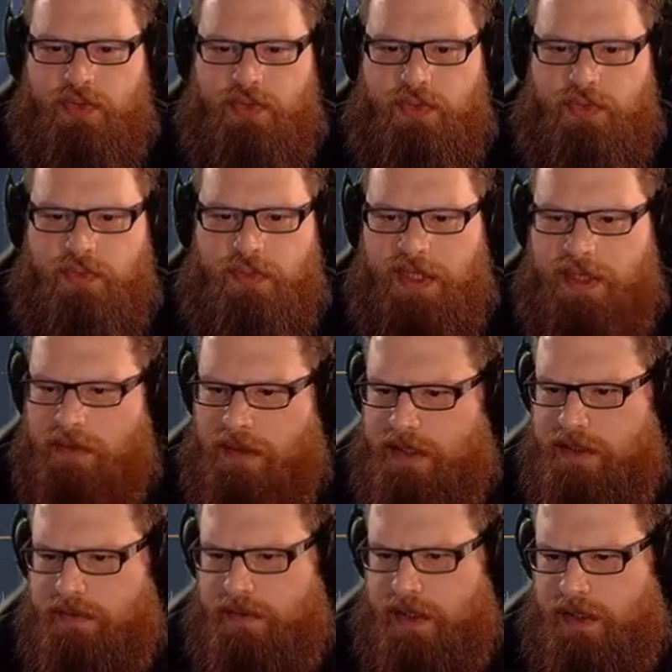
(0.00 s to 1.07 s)
When are you
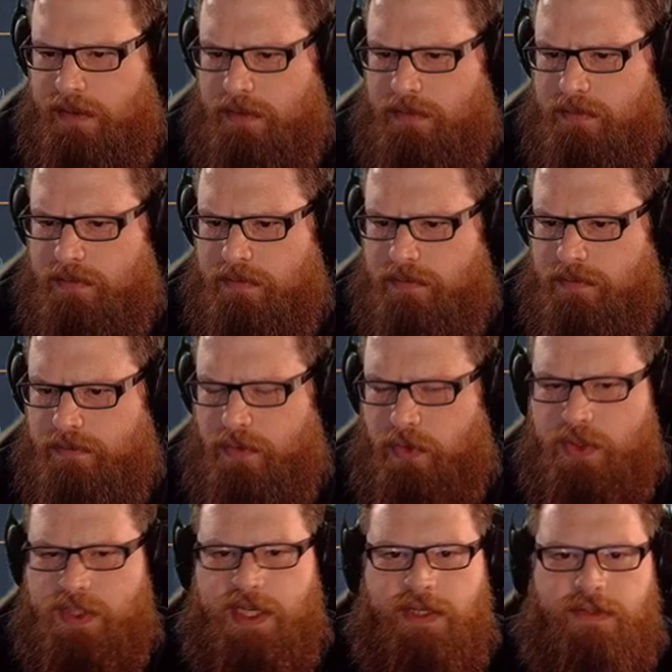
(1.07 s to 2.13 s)
active again?
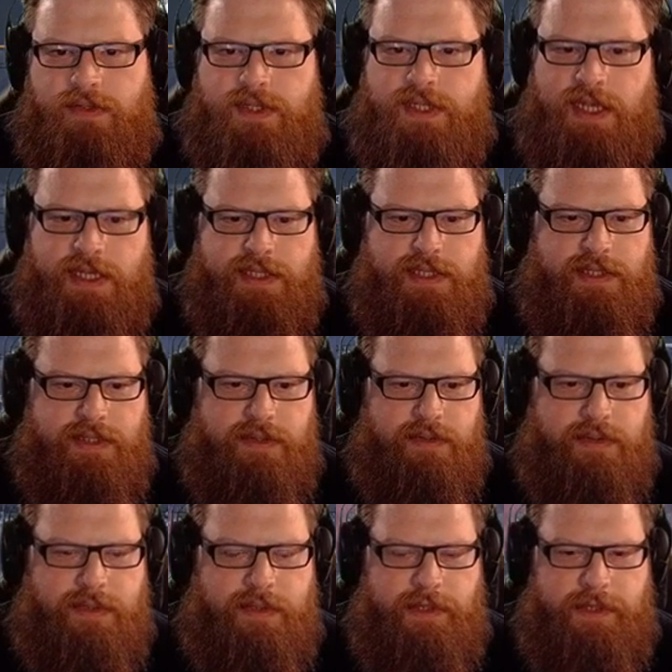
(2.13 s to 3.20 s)
4 cycles, nice.
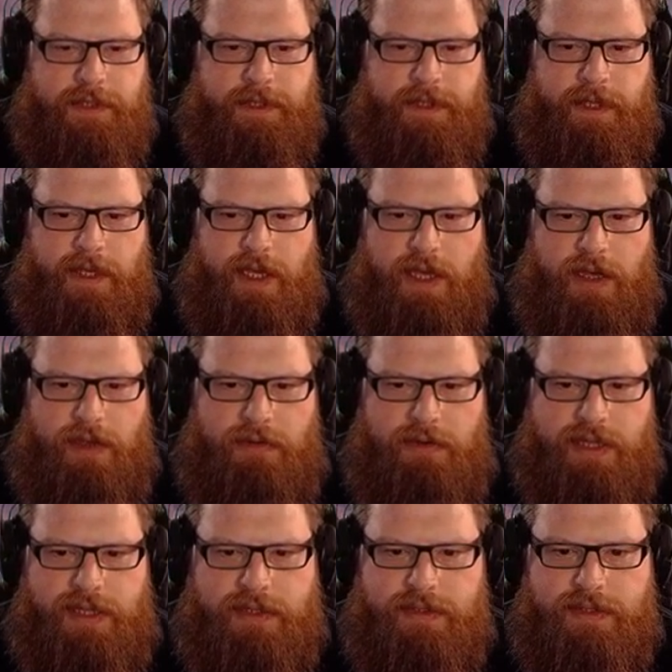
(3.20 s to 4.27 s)

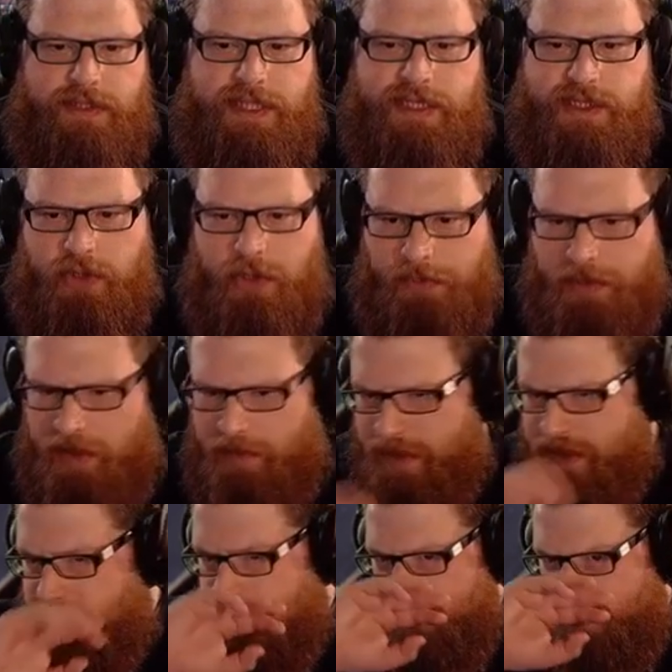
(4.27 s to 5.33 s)
Alright then, so that's a couple of the
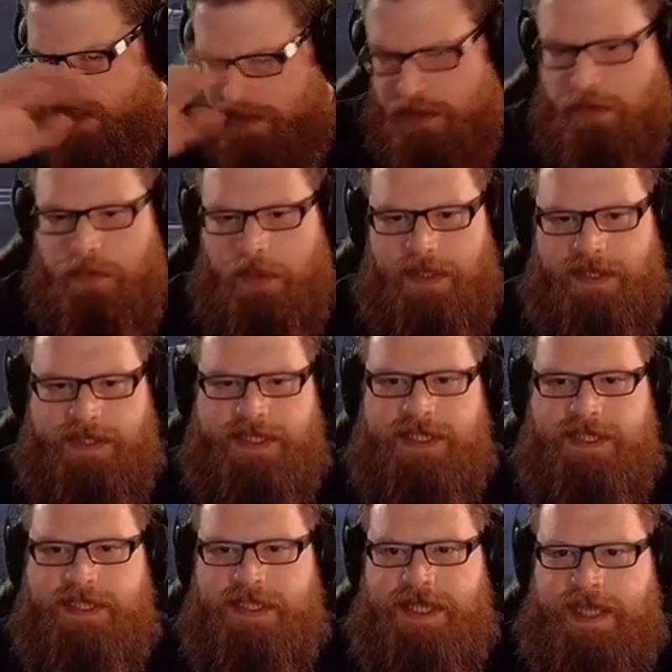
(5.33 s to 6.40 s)
bits I wanted to do
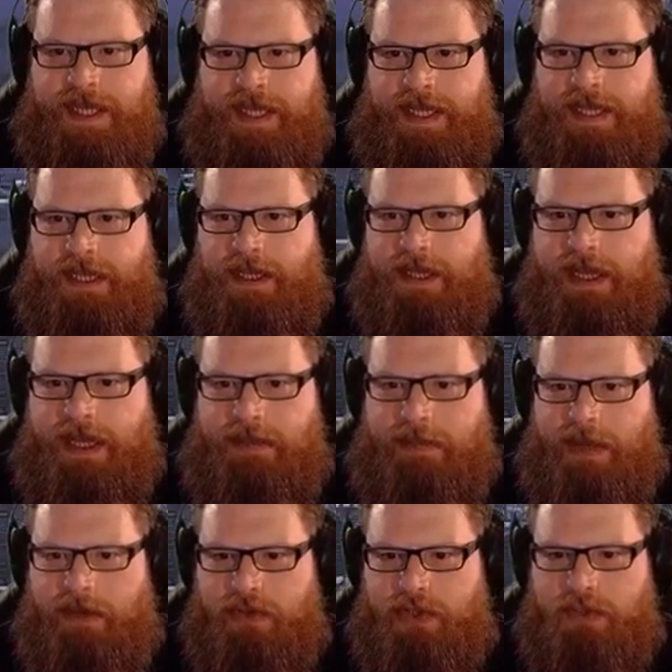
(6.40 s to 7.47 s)
today.
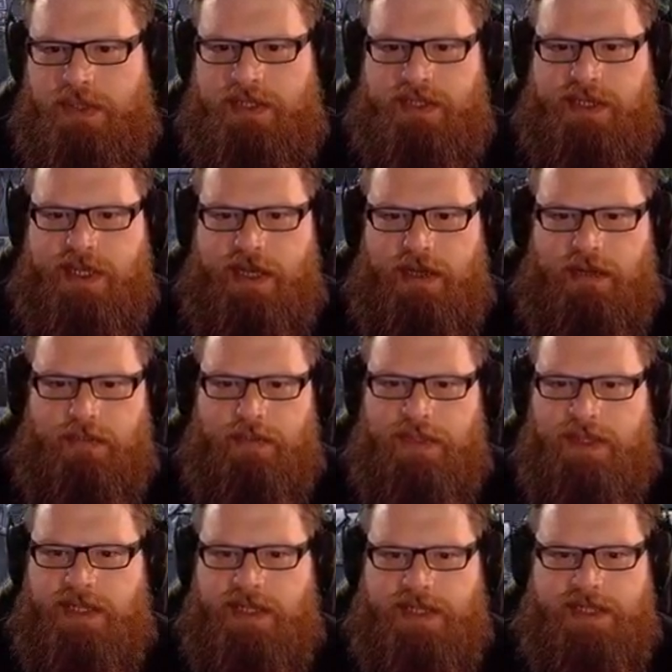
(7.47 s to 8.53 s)
I also want to get on
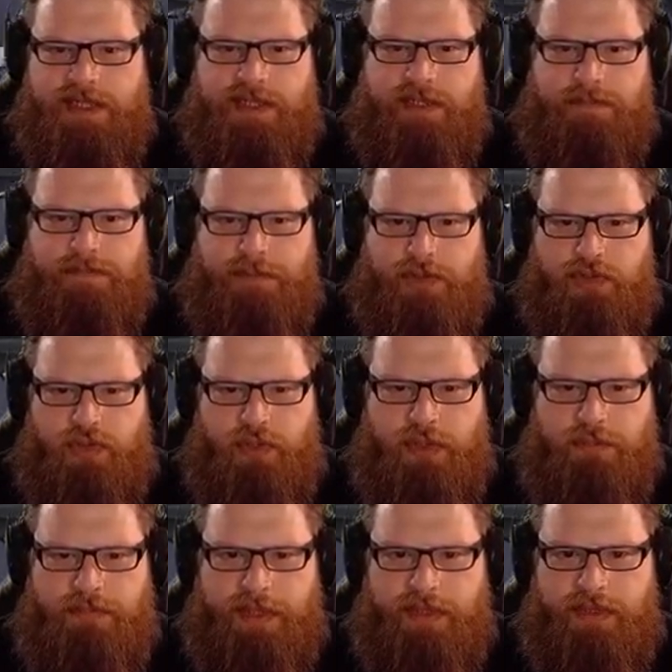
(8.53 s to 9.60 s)
with this
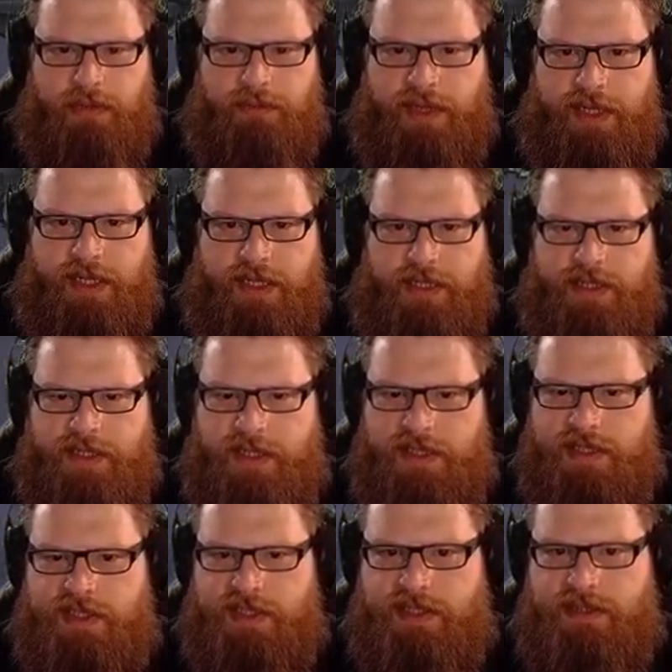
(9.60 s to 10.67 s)
petroleum build over here, so
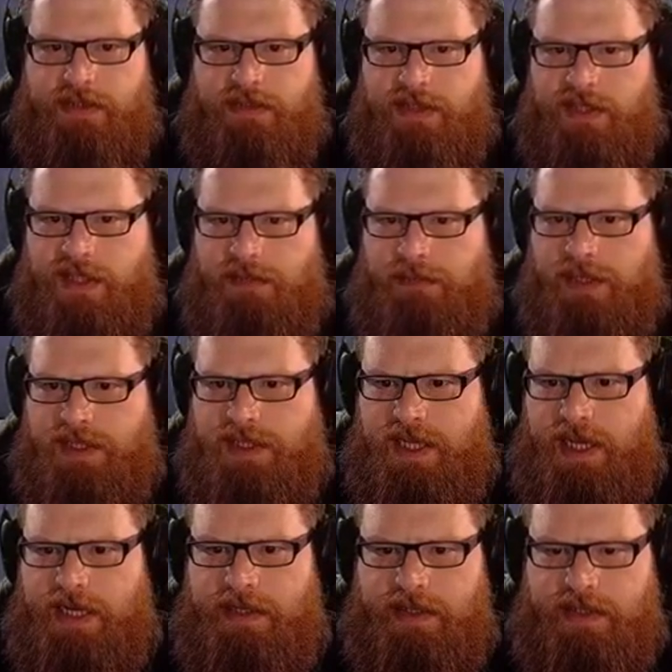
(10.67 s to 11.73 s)
let's see if we can
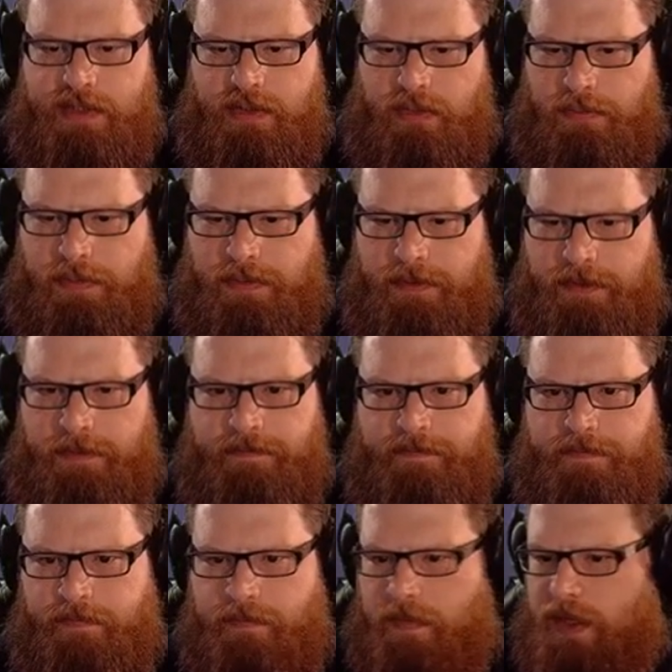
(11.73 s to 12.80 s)
tidy this up.
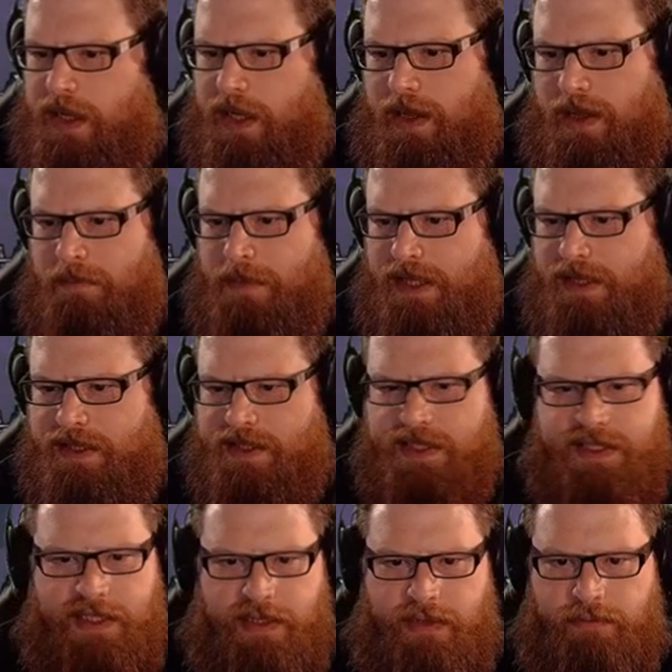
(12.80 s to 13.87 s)
And make this
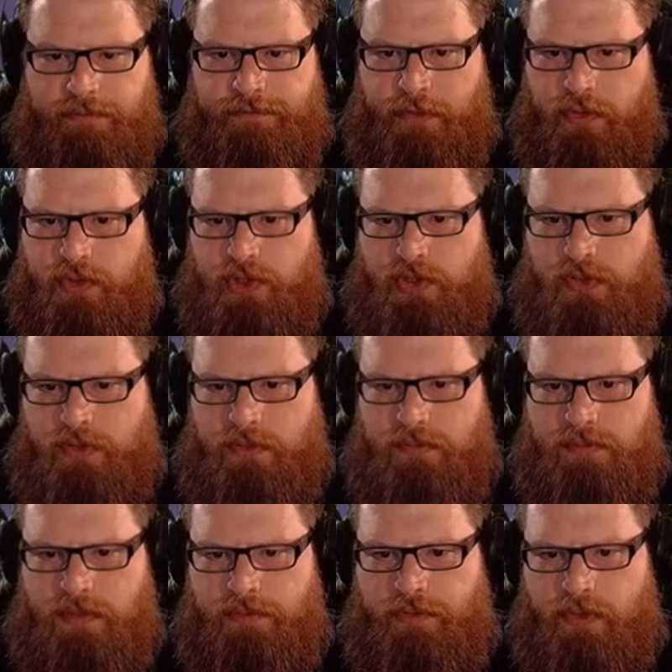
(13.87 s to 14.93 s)
into like a functional
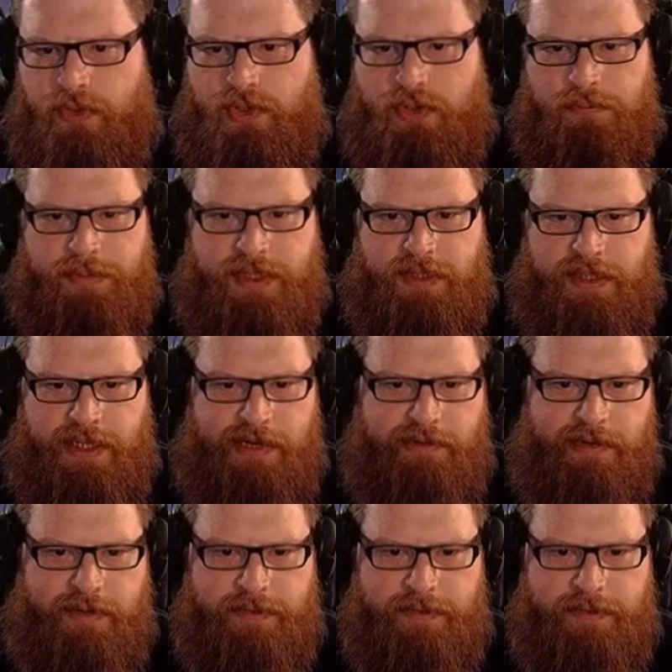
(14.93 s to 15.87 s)
build area.